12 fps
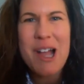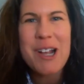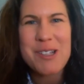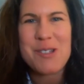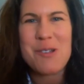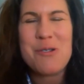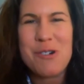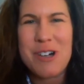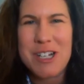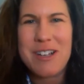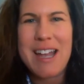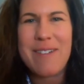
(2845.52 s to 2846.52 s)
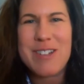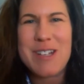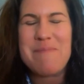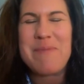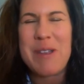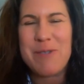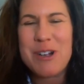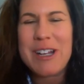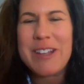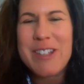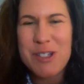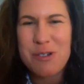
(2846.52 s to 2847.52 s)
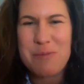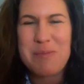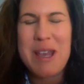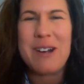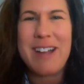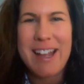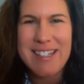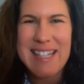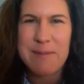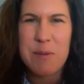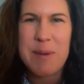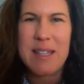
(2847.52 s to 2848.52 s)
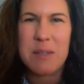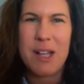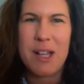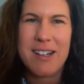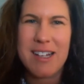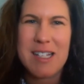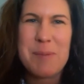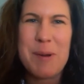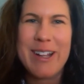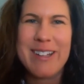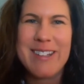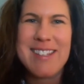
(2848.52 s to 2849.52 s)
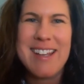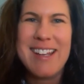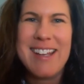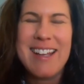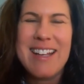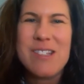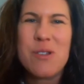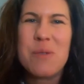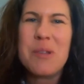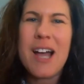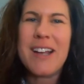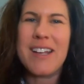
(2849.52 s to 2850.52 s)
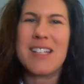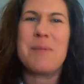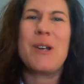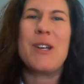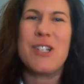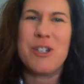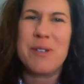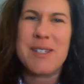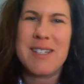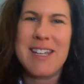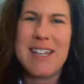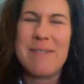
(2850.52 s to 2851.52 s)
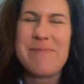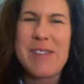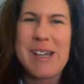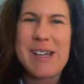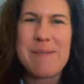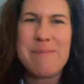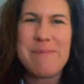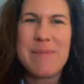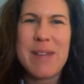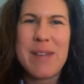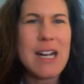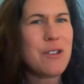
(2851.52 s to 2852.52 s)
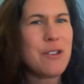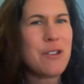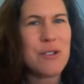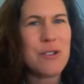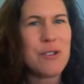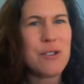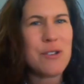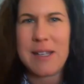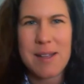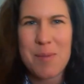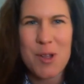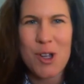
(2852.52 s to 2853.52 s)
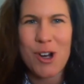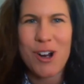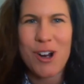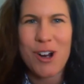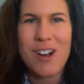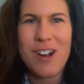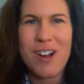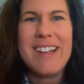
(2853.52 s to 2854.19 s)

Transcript: block is so cool. And you'll have to, if you're on the student panel, ask them about the block experience. So the block experience you will see, um, and other schools have something similar